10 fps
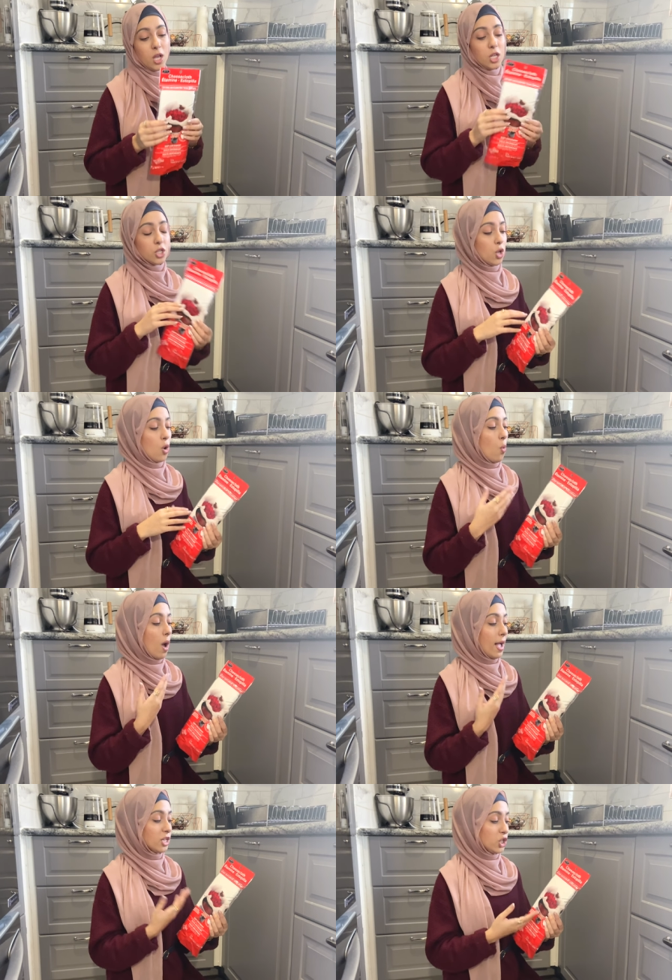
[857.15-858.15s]
So
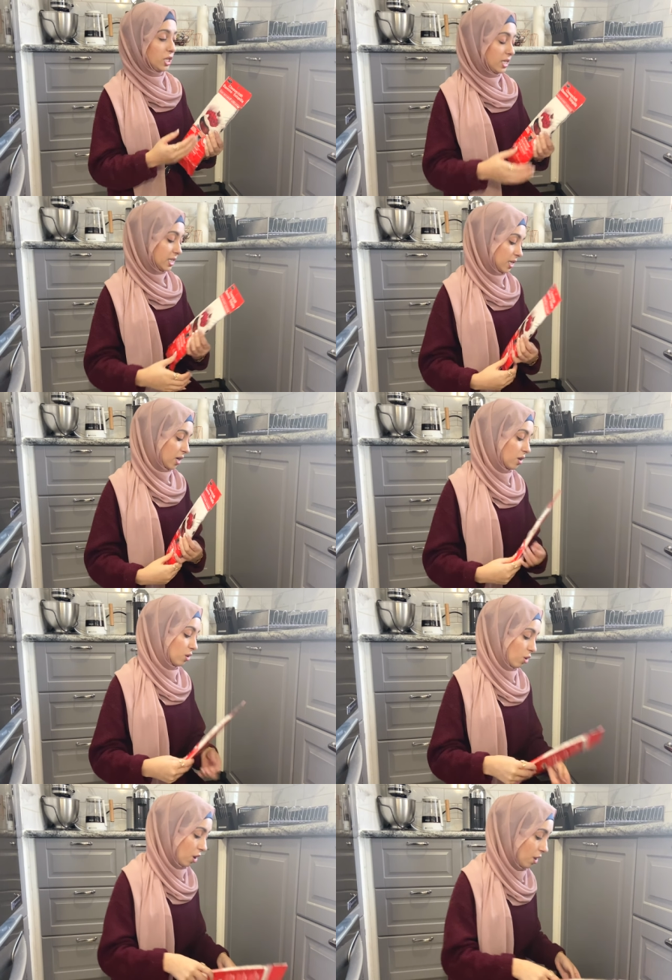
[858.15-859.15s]
a cheese
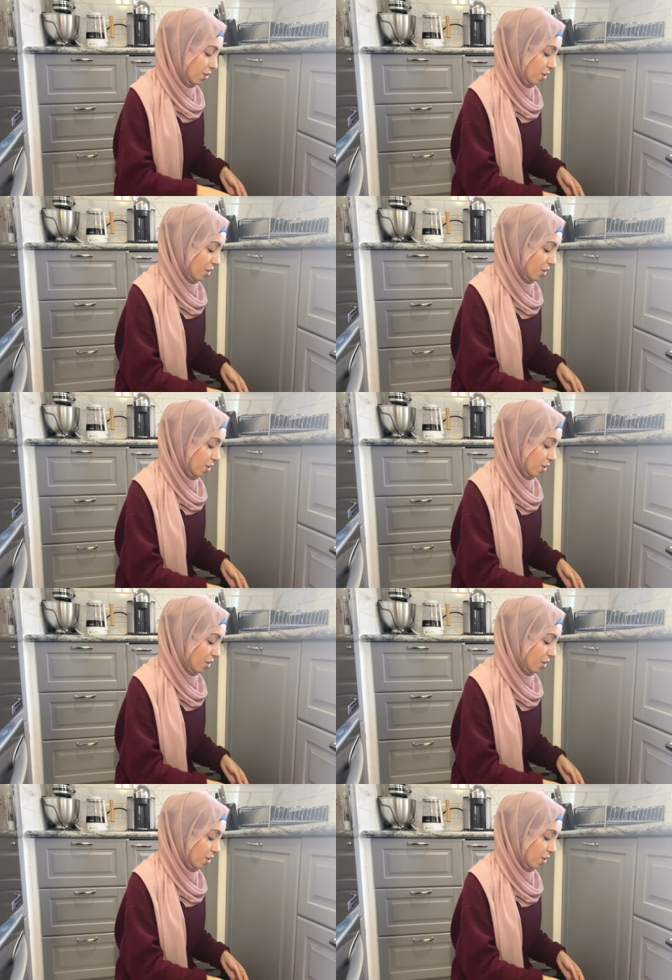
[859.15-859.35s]
cloth,